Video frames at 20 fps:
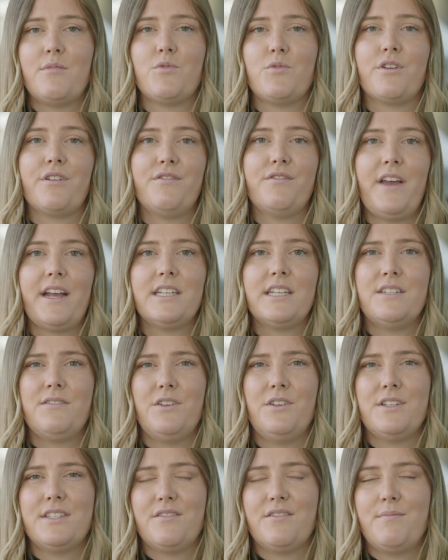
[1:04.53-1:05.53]
and more
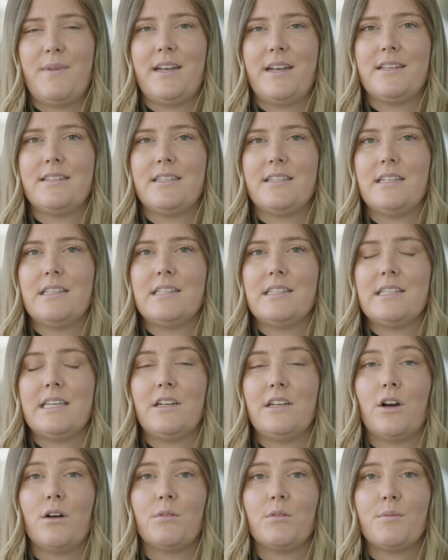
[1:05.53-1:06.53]
effective use of medicines
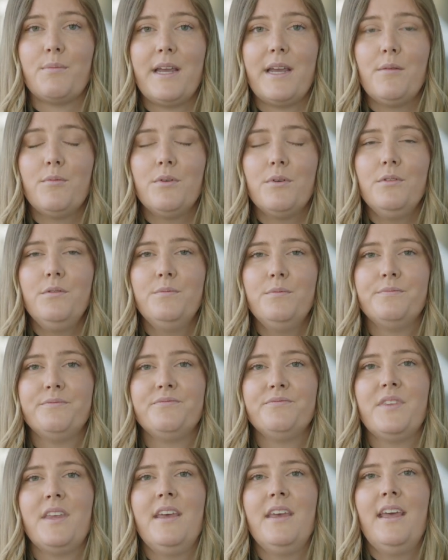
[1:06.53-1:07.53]
in older people.
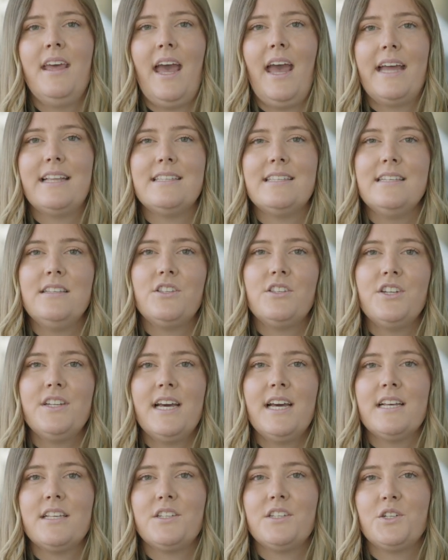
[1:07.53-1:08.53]
And since
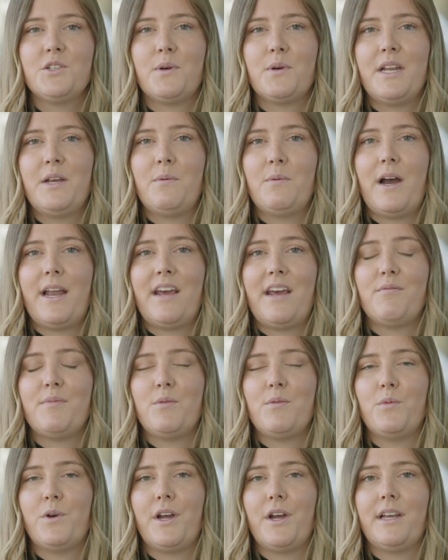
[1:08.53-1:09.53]
2021, I've
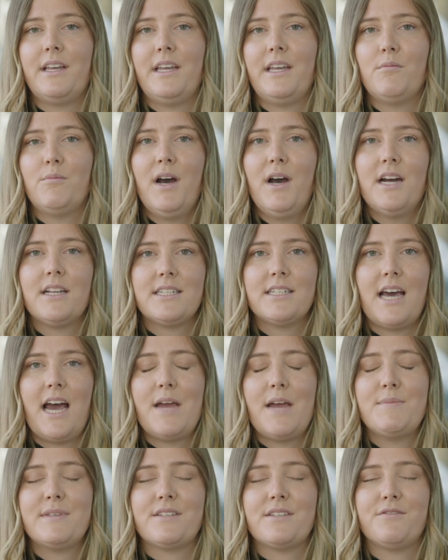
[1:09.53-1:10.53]
been working
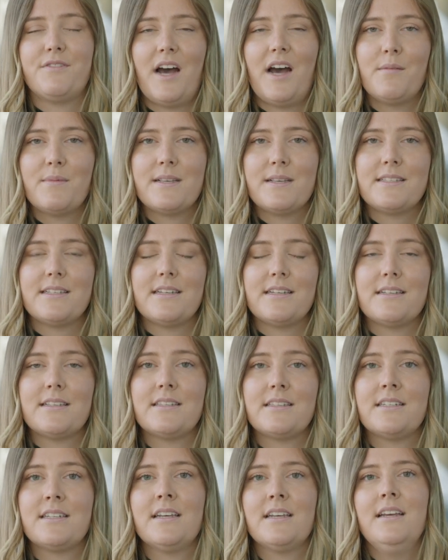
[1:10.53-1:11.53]
part-time as a
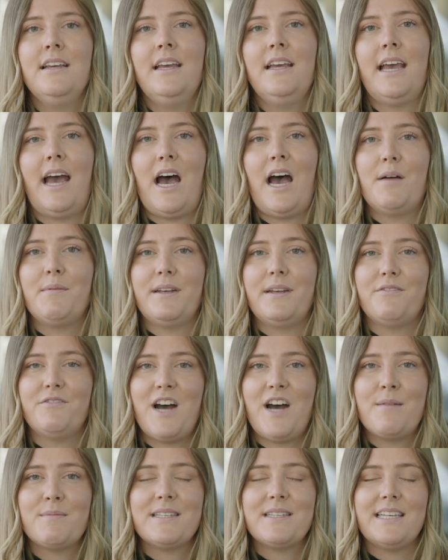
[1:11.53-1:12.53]
pharmacist in a
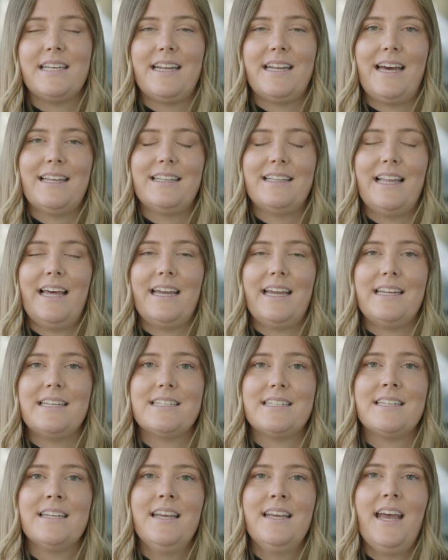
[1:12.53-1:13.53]
pharmacy in
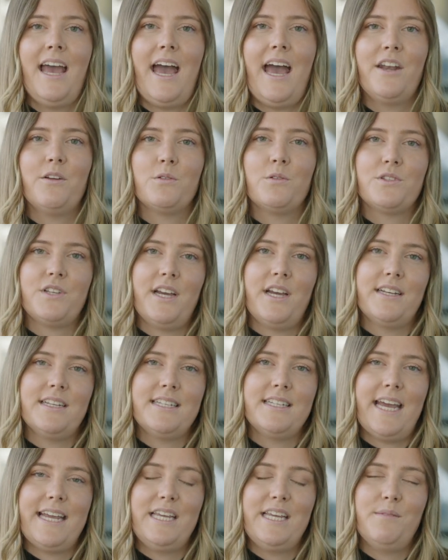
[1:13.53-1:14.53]
Adelaide and also
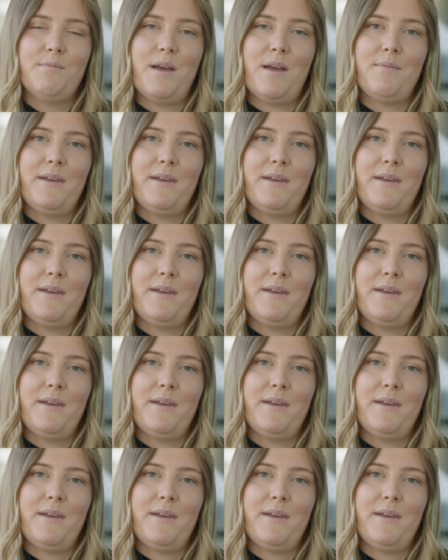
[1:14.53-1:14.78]
undertaking my